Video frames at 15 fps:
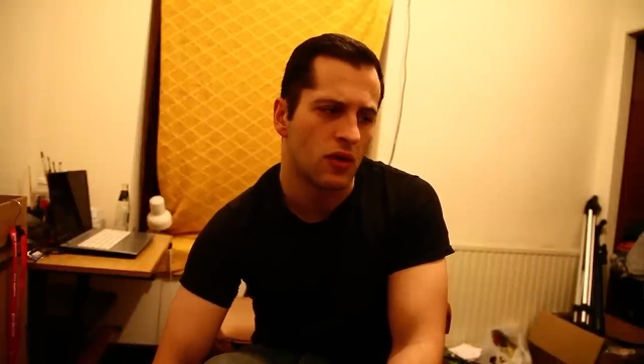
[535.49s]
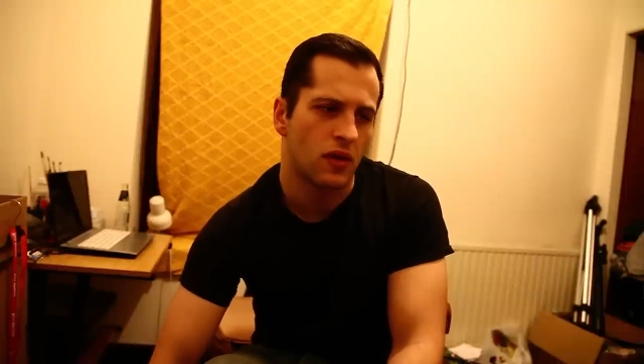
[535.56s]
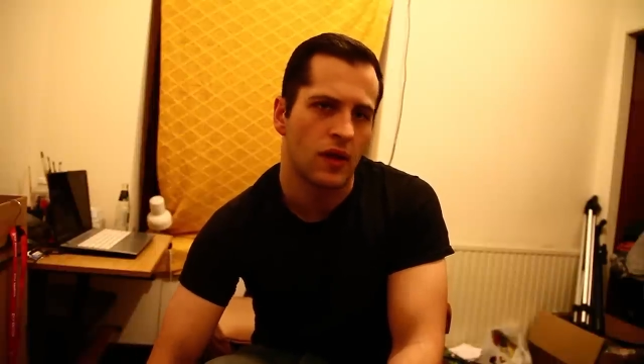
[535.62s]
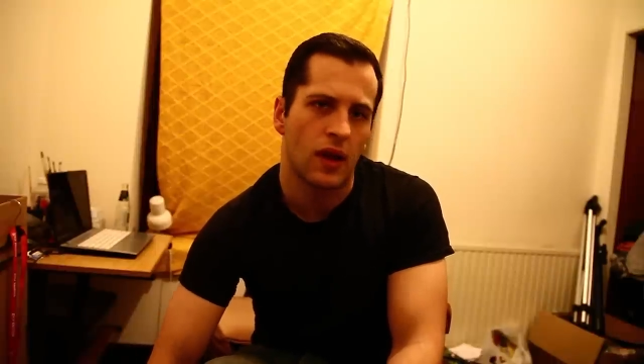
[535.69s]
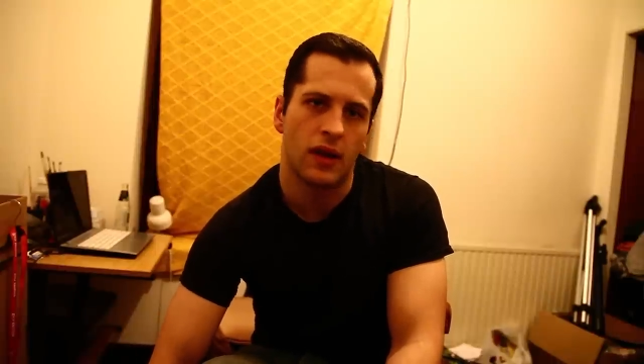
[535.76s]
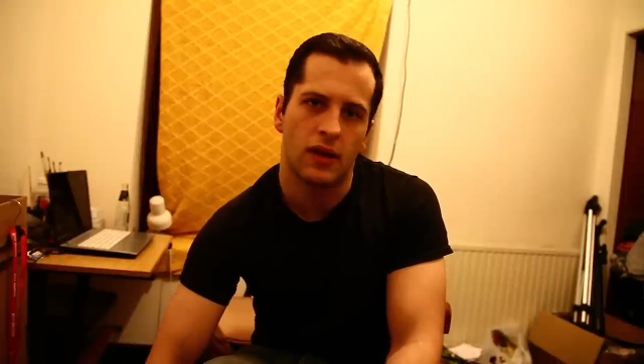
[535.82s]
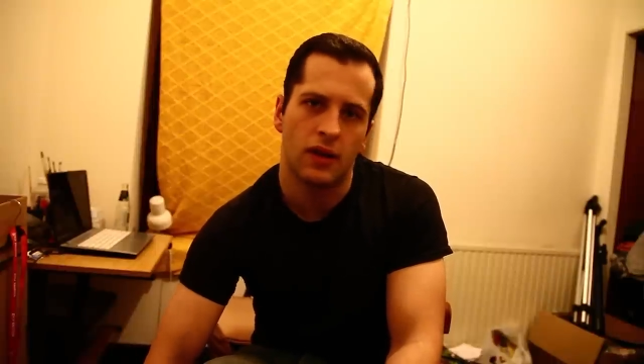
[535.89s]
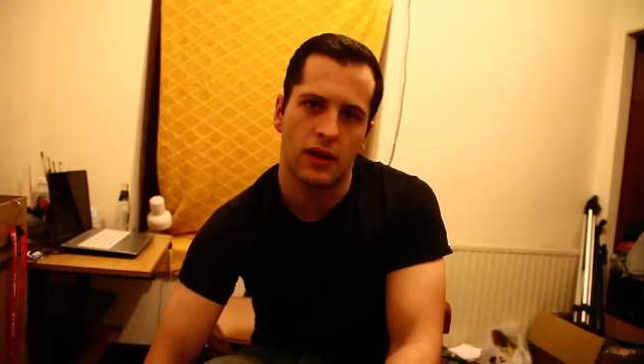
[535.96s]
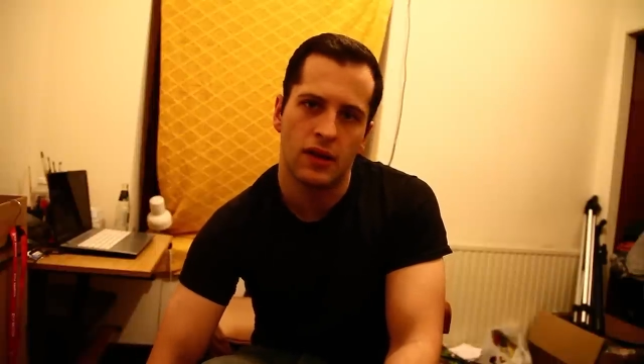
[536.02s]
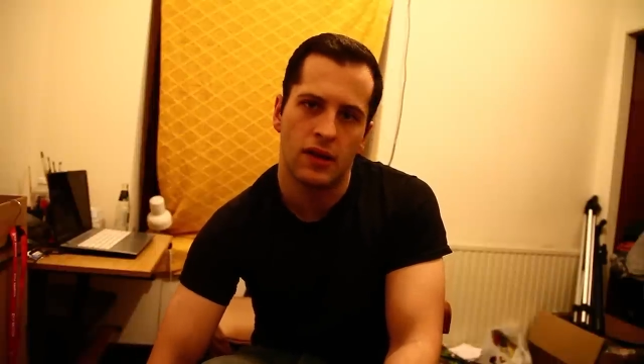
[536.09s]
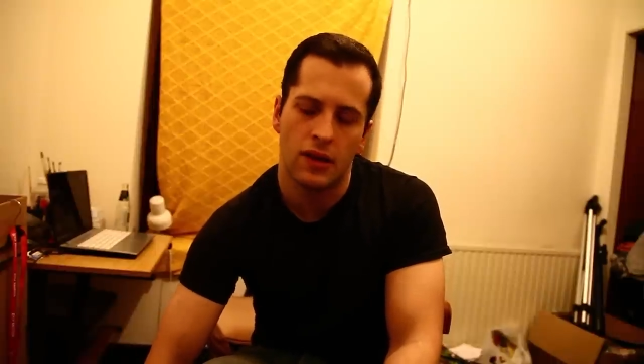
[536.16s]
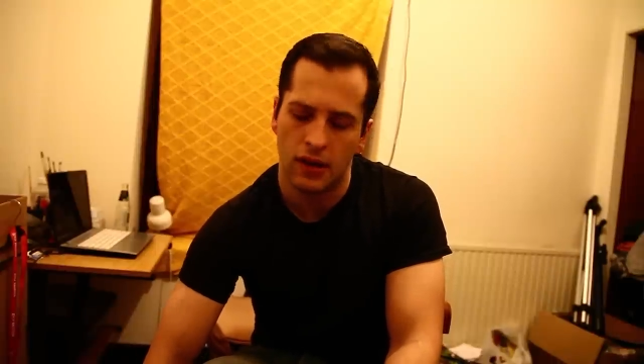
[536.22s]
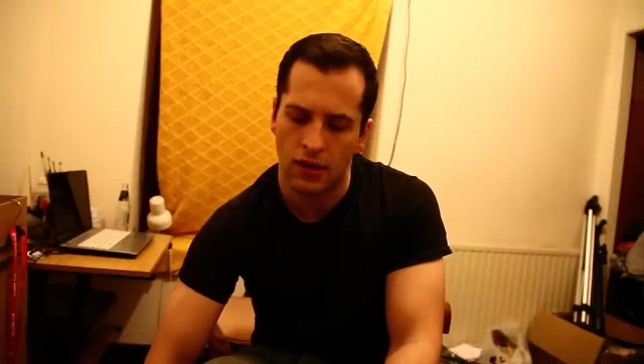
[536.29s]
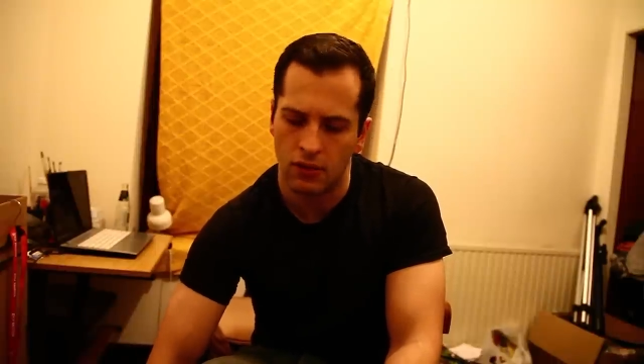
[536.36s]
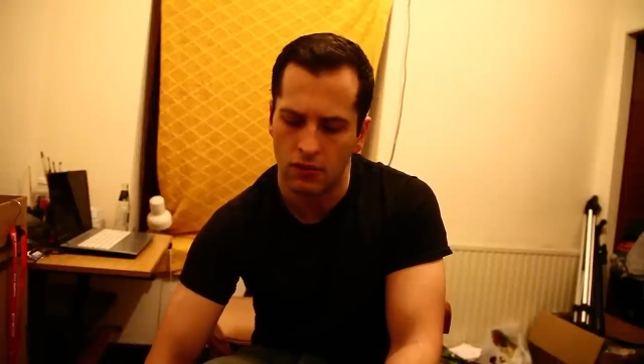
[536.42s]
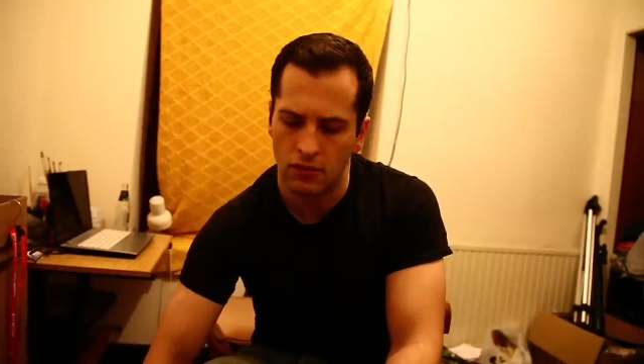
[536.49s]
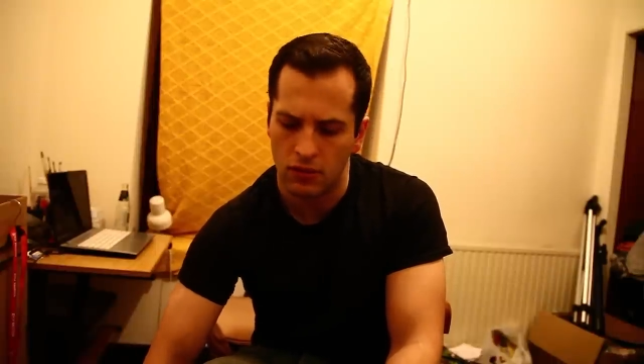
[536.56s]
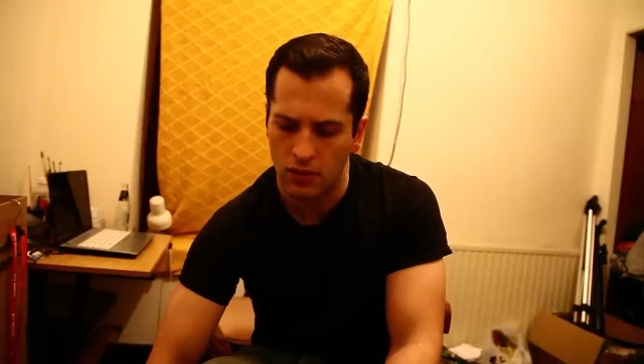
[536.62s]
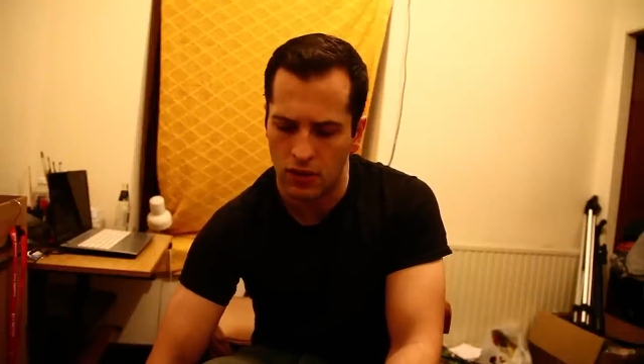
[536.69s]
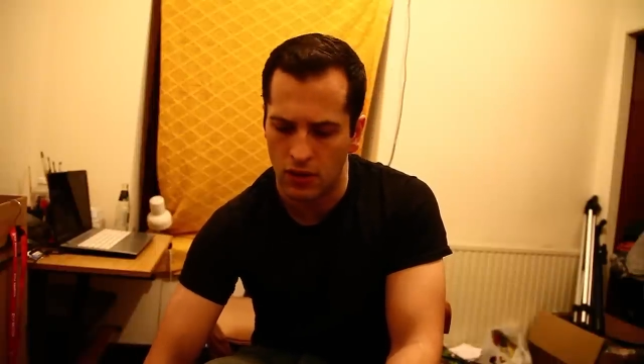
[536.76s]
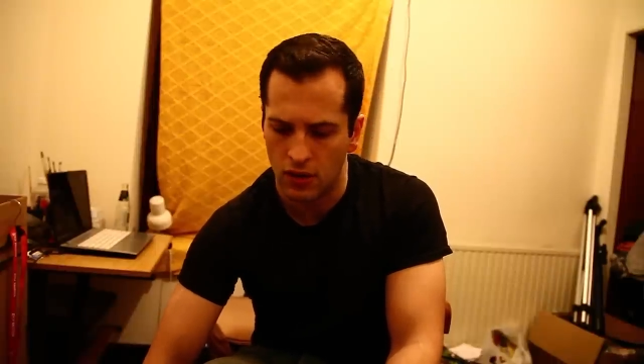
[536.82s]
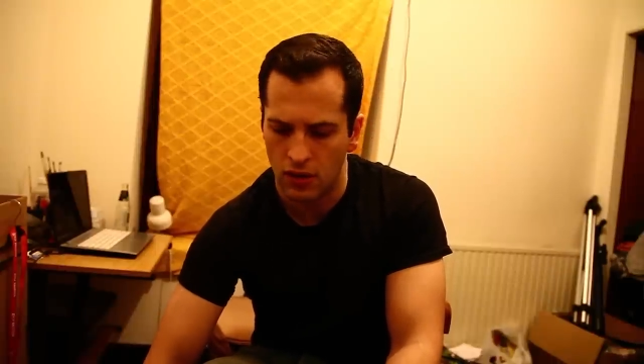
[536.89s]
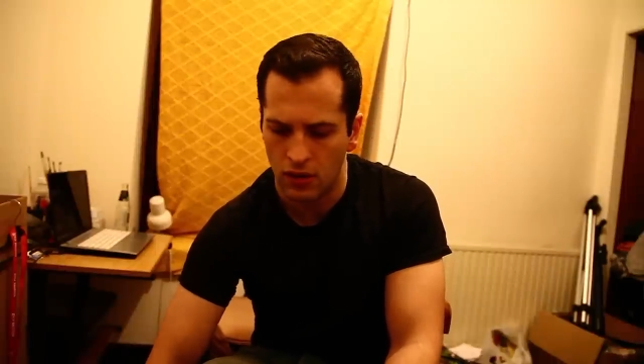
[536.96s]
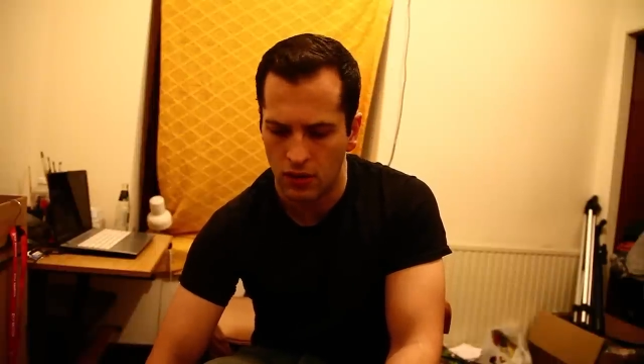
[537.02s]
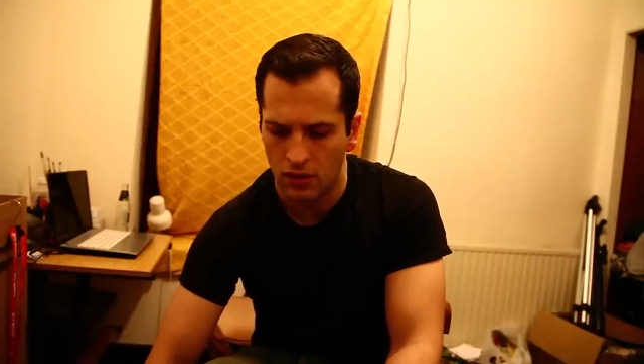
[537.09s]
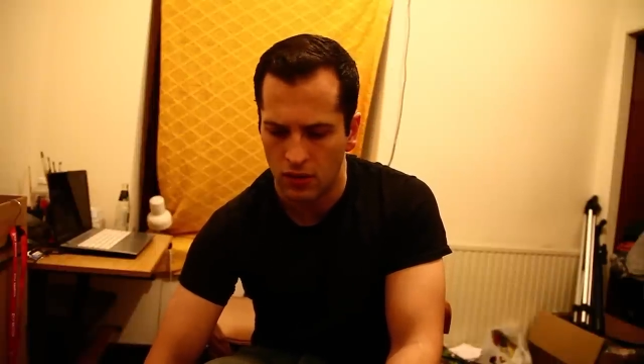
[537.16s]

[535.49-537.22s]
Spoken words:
side, at least, you know.